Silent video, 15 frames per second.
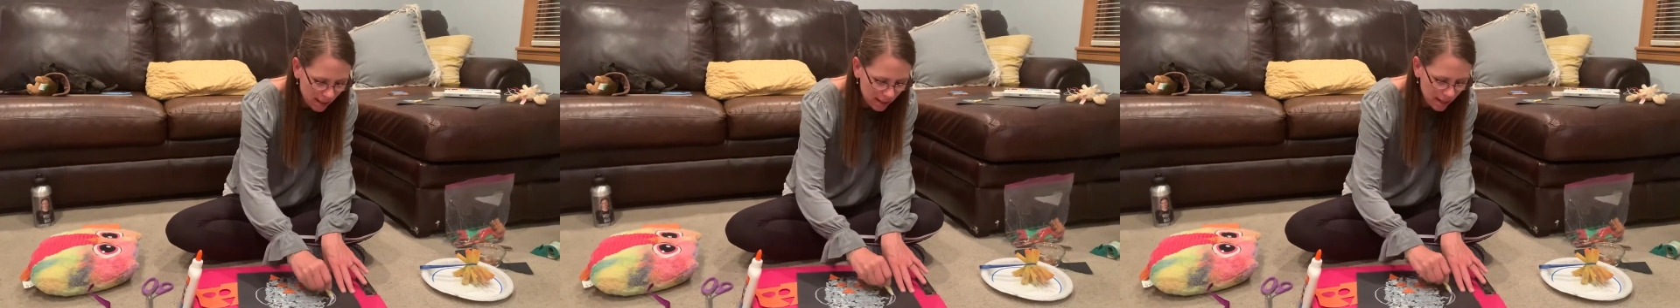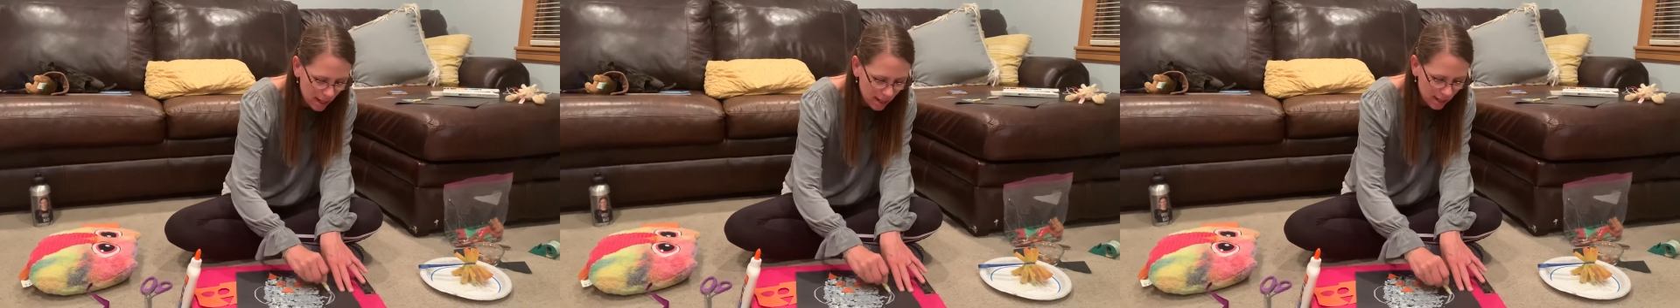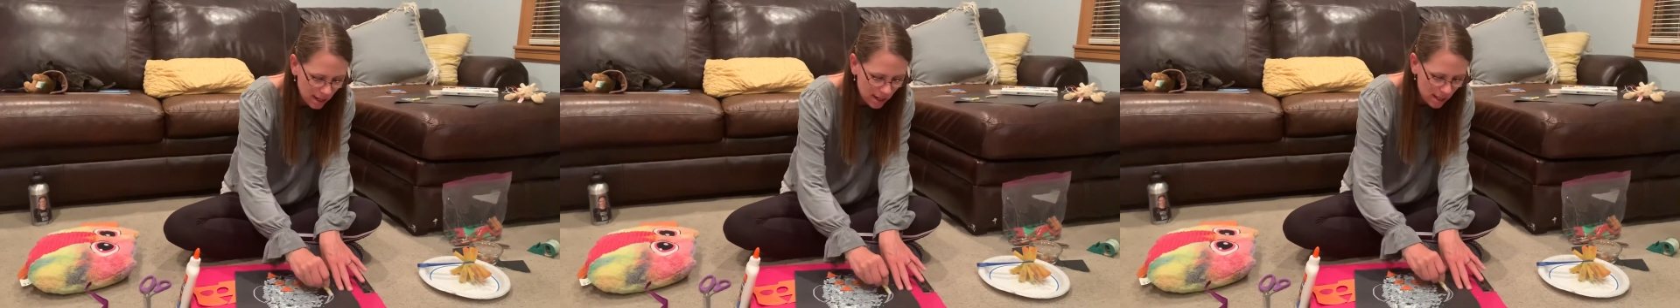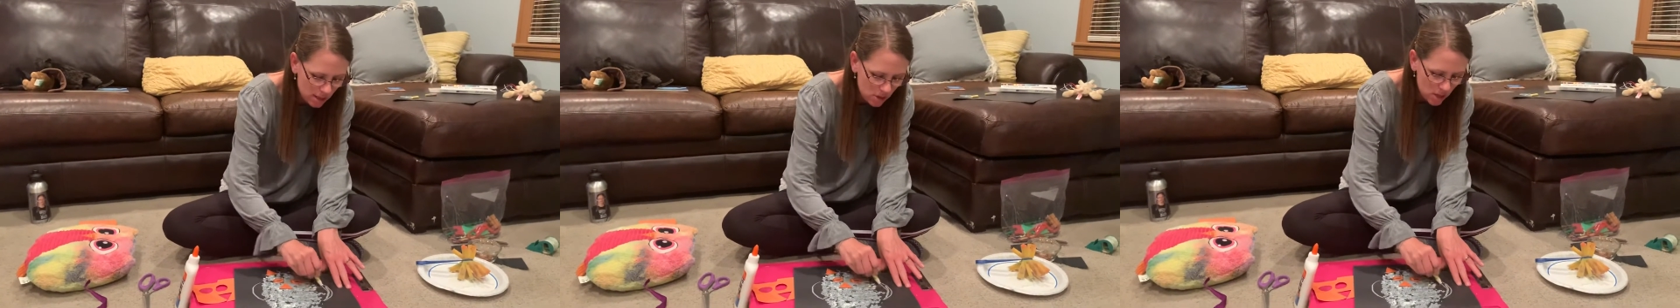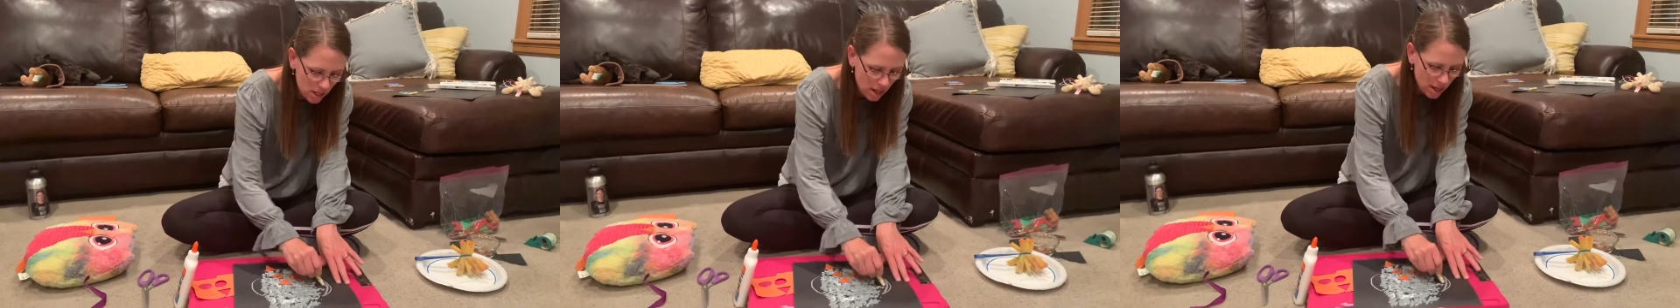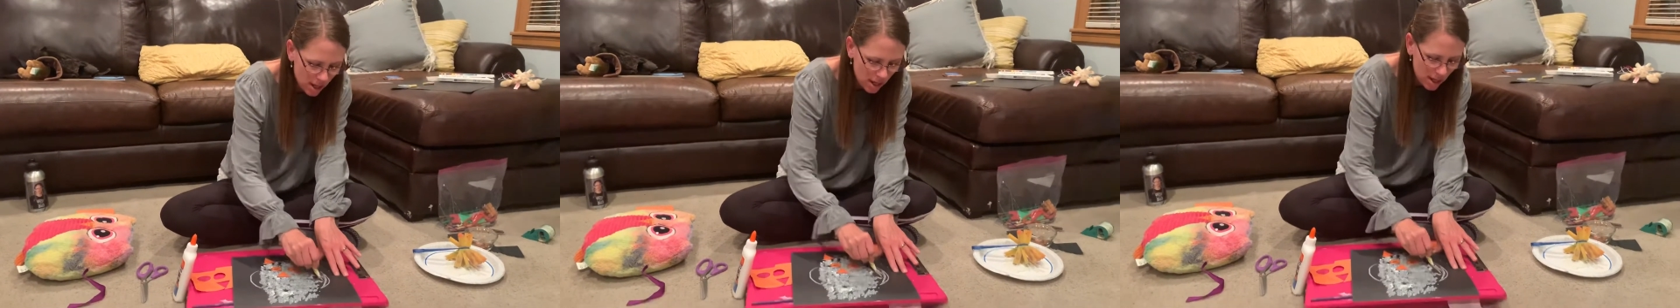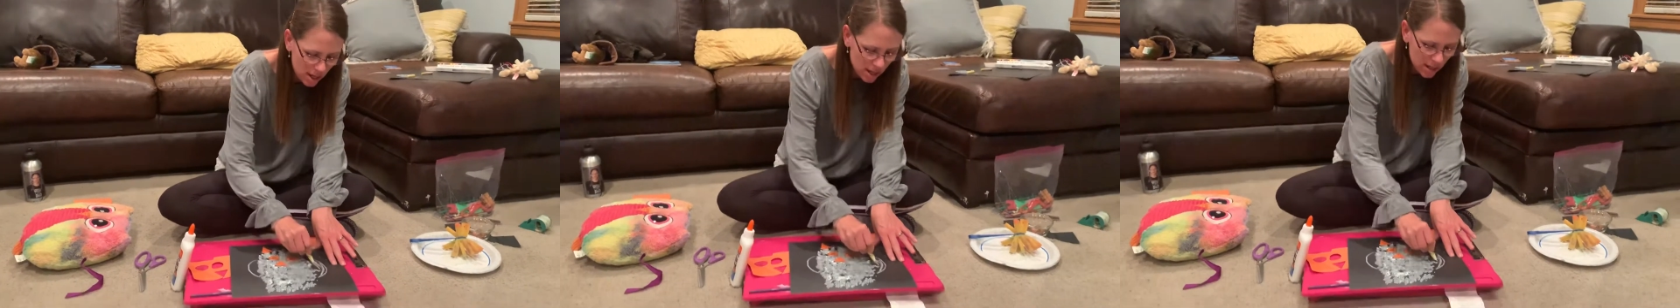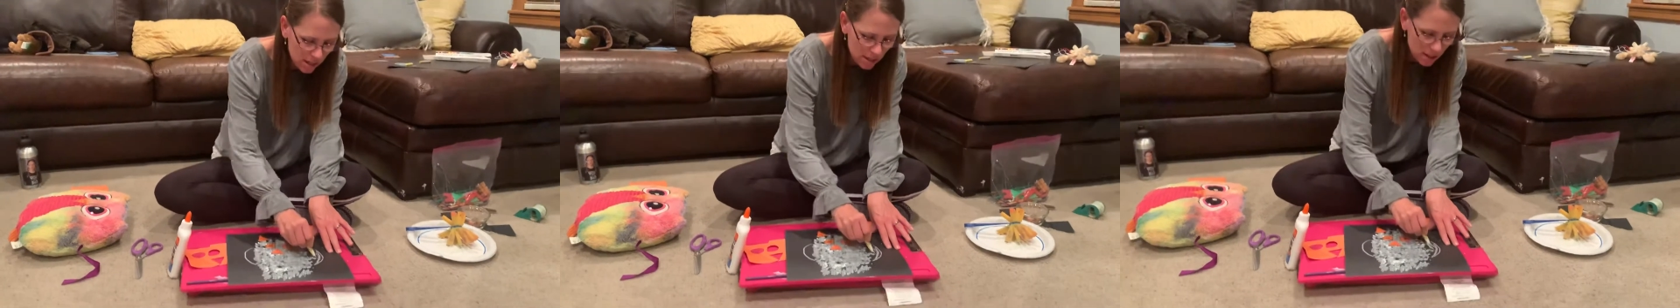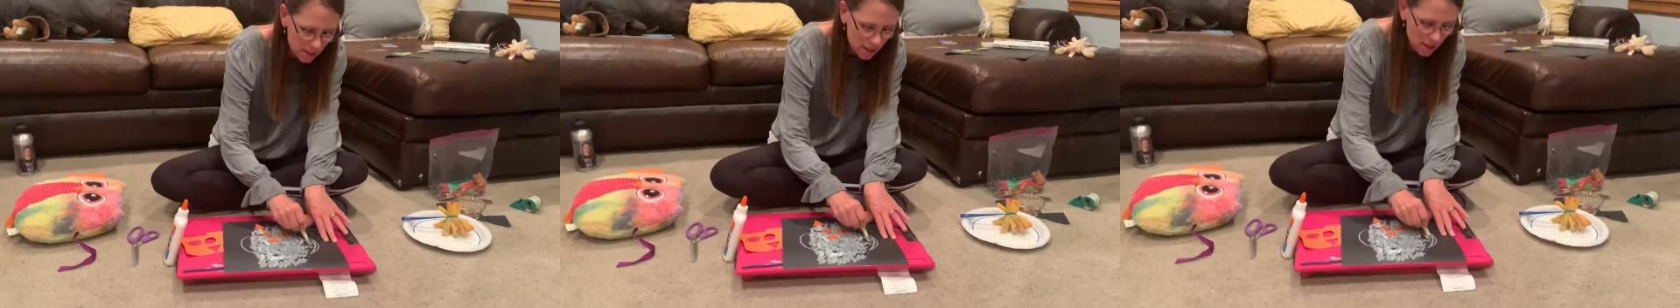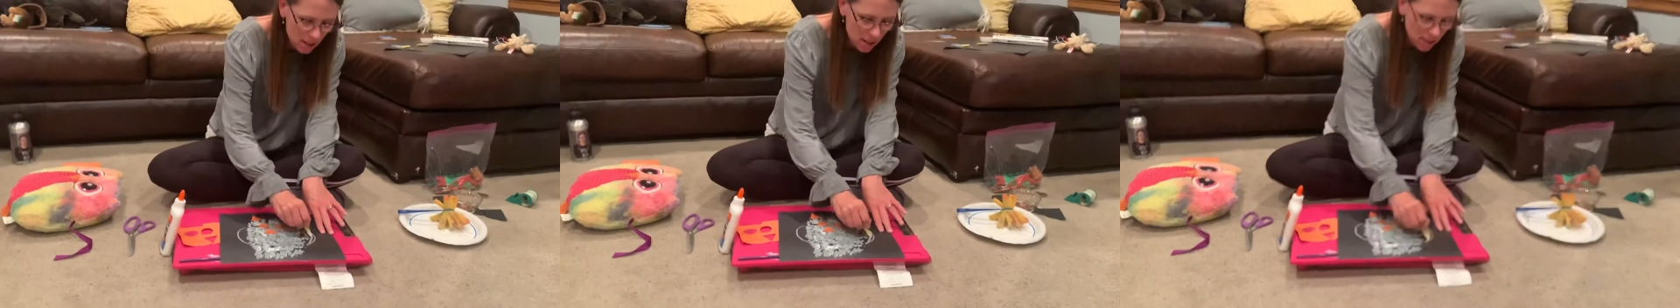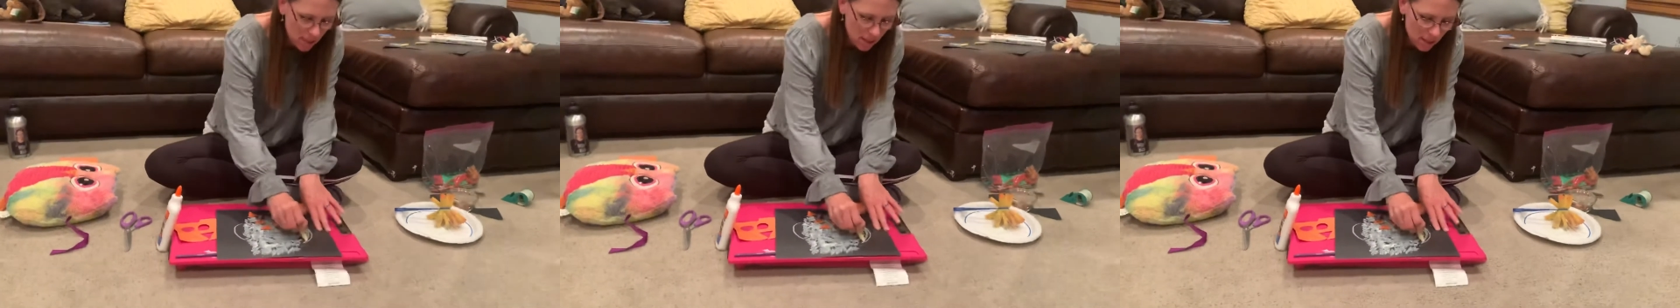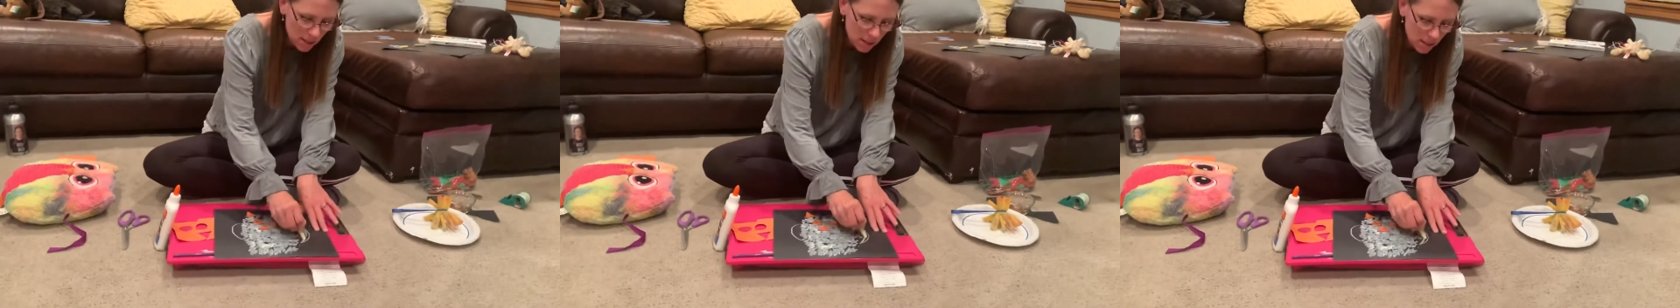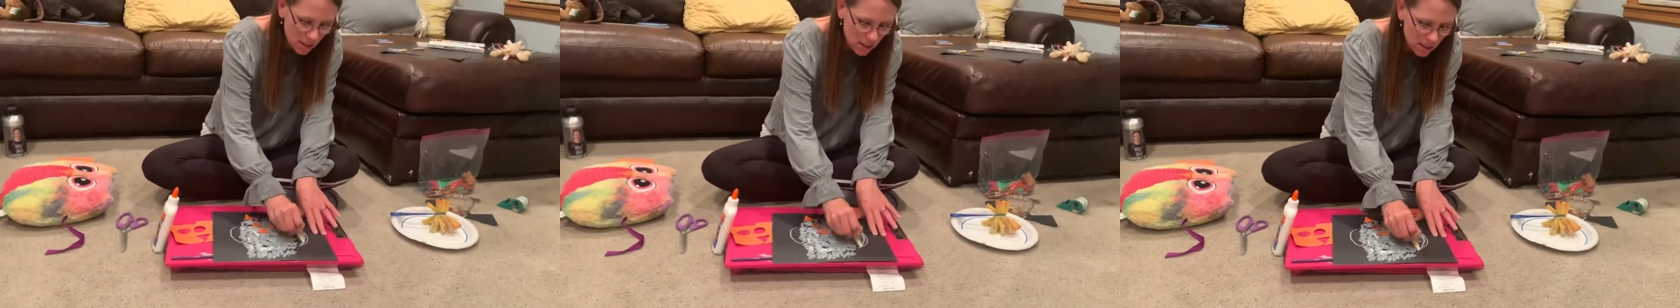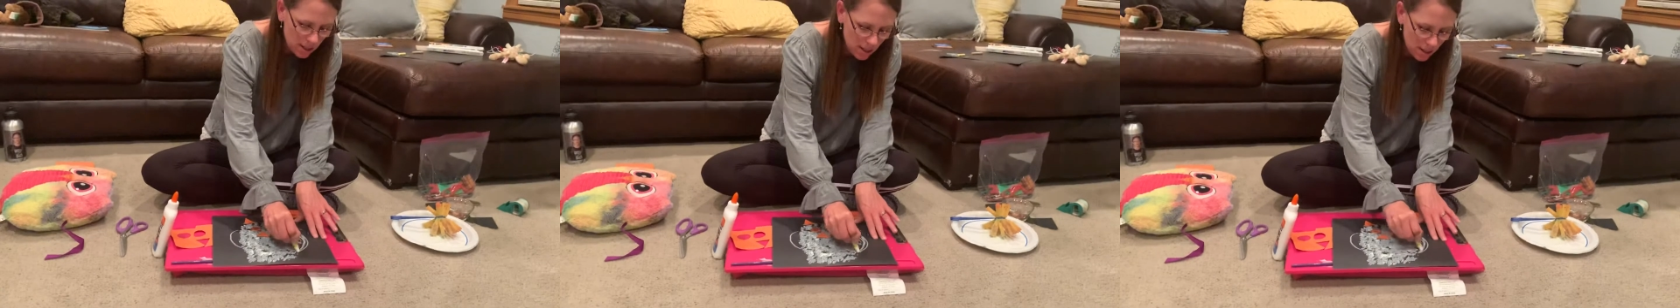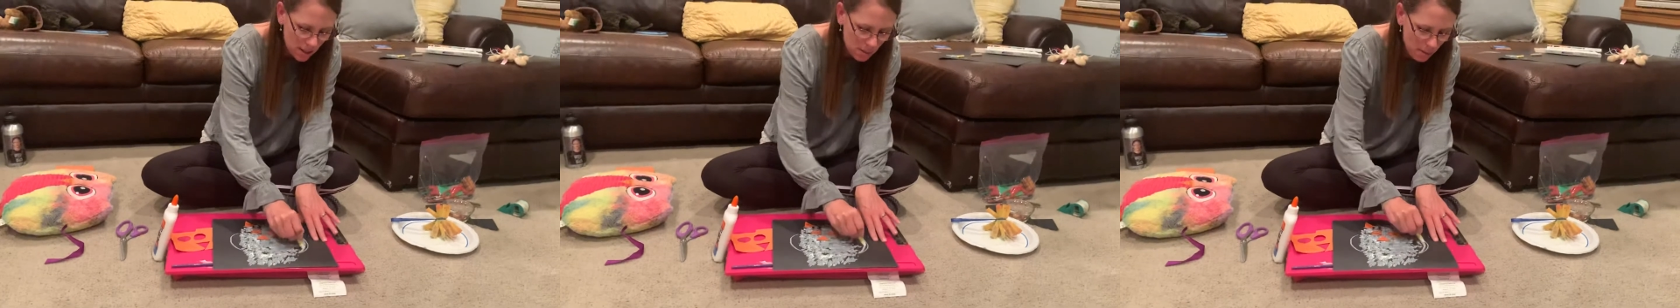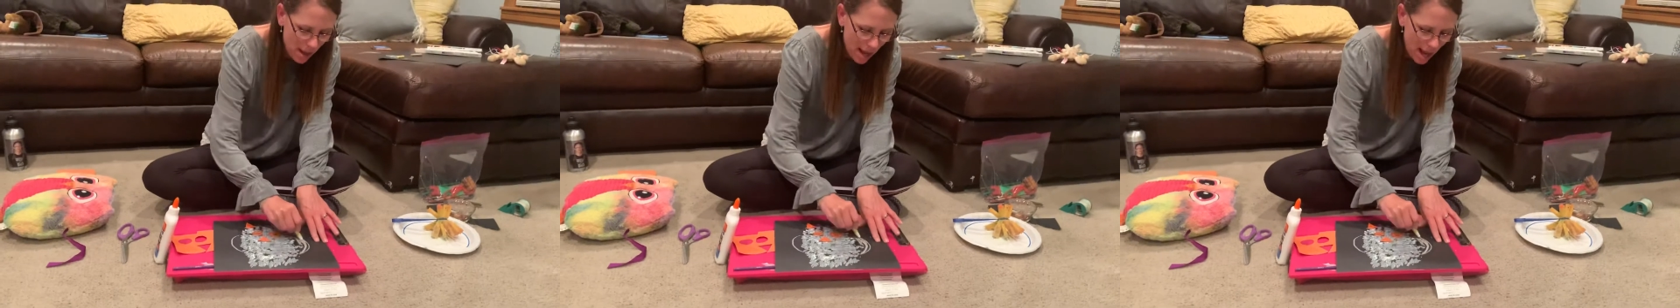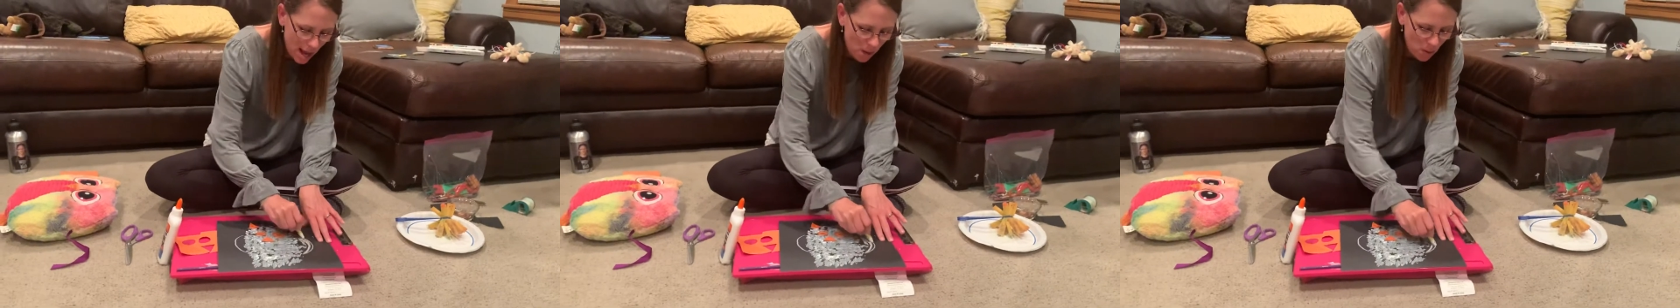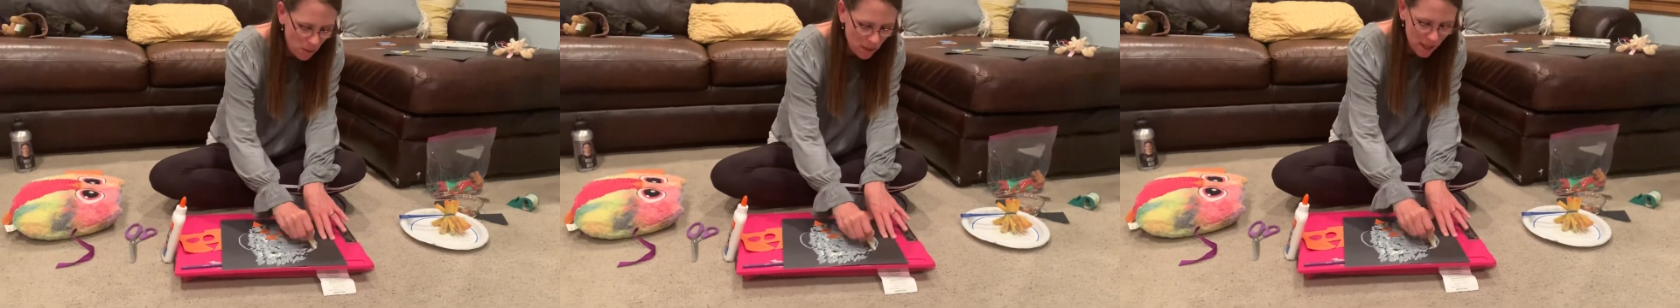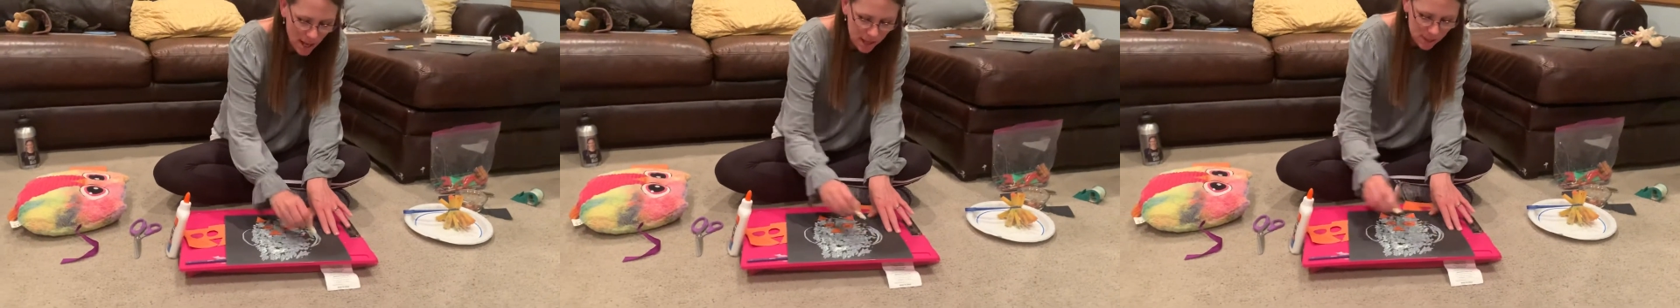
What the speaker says: and kind of color it in, because my owl has